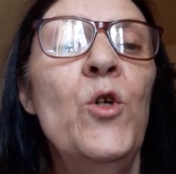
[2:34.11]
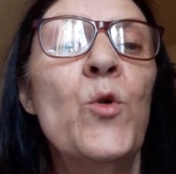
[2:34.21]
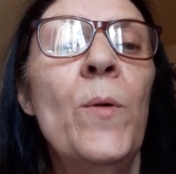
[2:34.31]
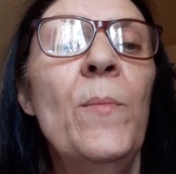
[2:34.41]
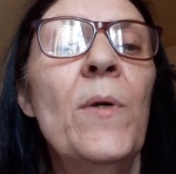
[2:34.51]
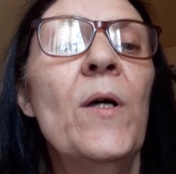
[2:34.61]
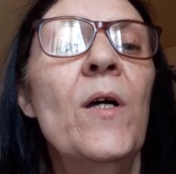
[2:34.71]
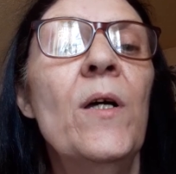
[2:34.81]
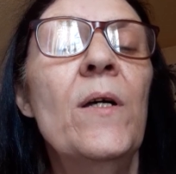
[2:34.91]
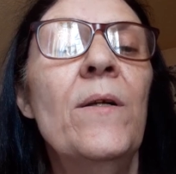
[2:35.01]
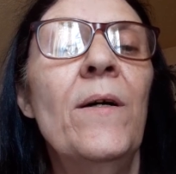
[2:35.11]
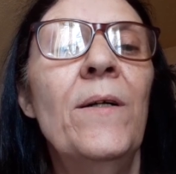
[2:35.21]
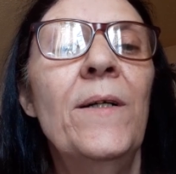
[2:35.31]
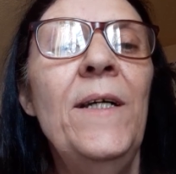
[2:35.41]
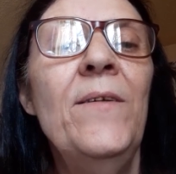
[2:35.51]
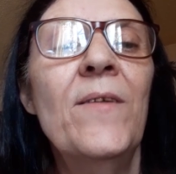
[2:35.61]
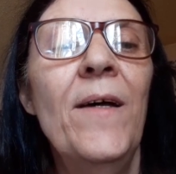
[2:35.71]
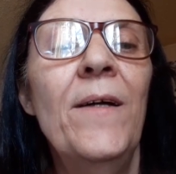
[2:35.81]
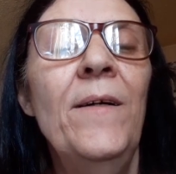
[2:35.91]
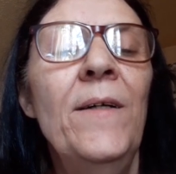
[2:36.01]
Trump, he
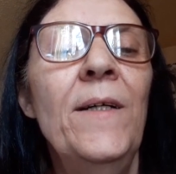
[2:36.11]
said,